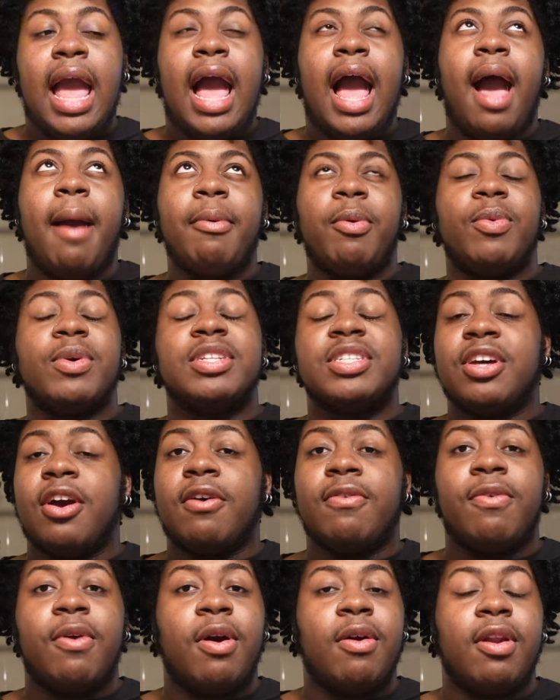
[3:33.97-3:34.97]
I've been wanting to go
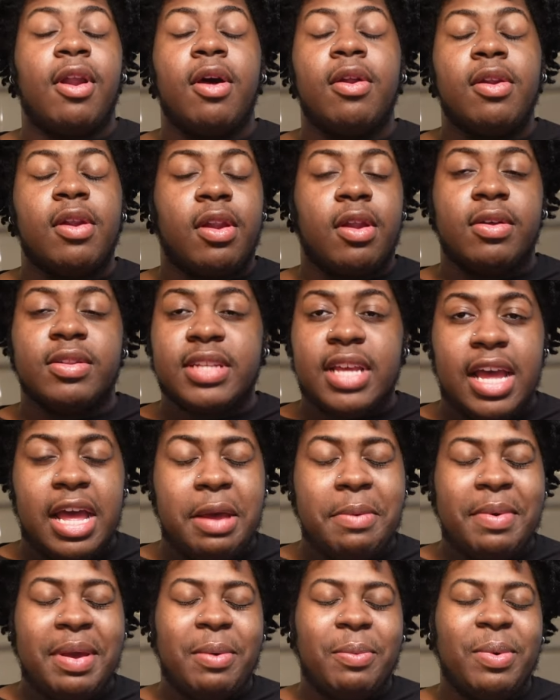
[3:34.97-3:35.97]
for a long, long
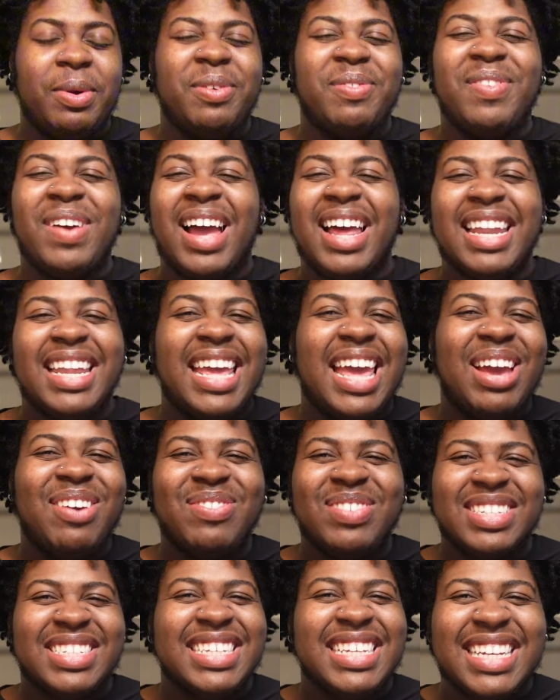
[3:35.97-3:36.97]
time, and we're finally
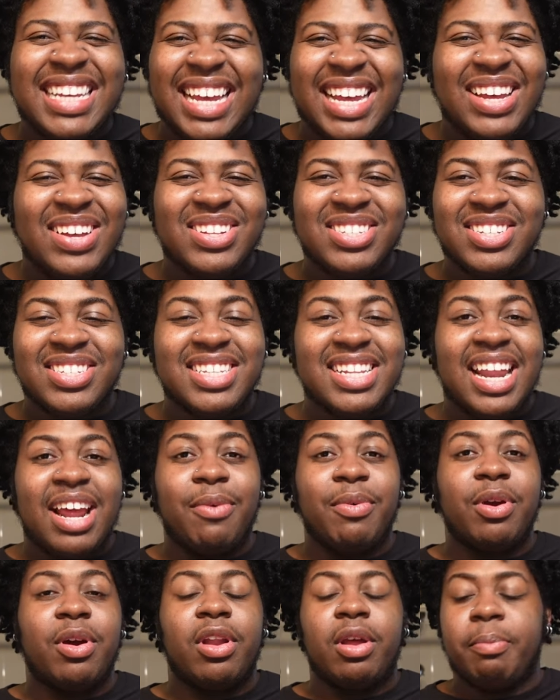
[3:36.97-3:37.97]
able to go. So today
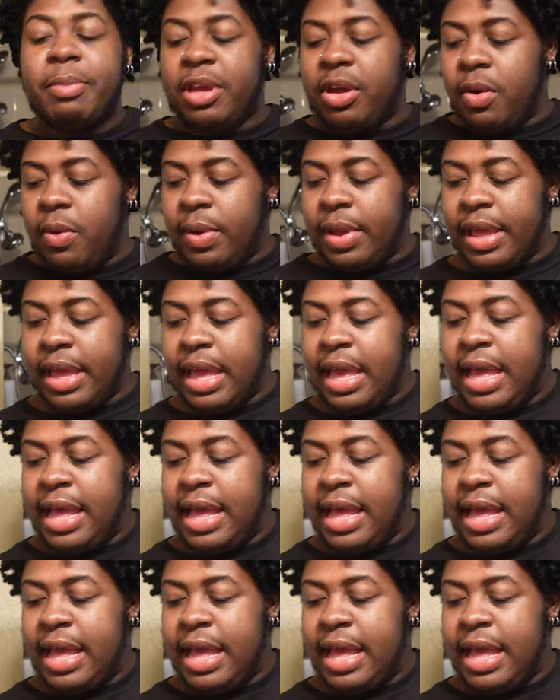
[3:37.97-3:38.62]
we're gonna be going.